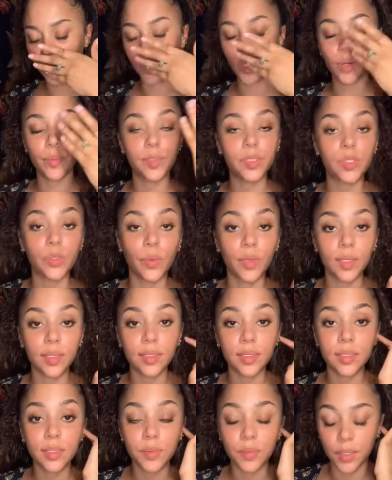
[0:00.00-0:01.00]
could be doing
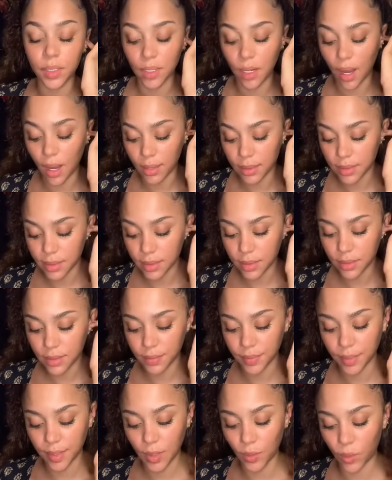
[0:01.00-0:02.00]
this because
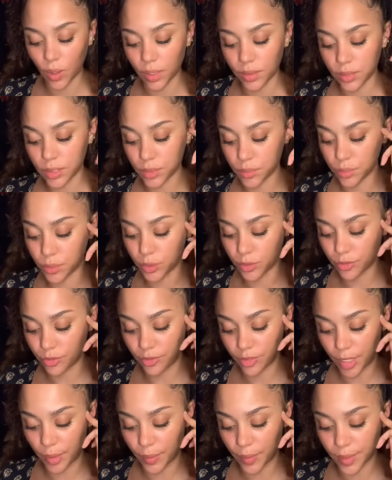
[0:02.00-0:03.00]
they want to move
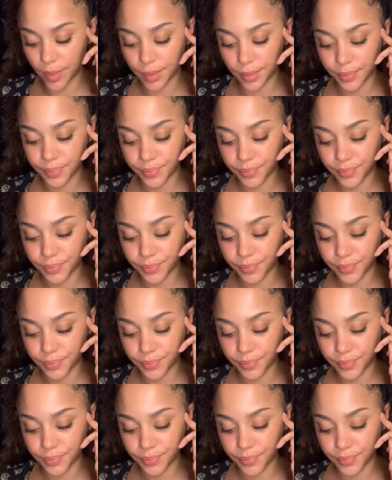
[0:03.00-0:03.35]
forward.